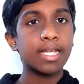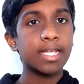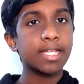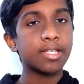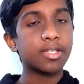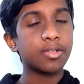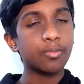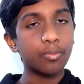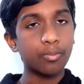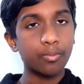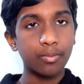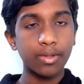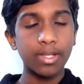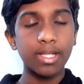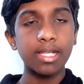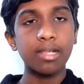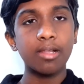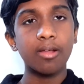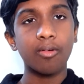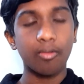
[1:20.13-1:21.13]
It
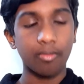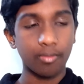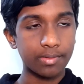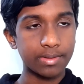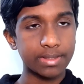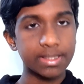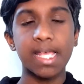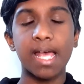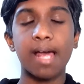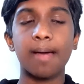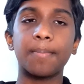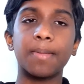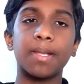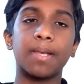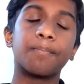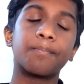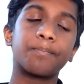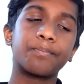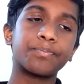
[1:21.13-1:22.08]
will always happen.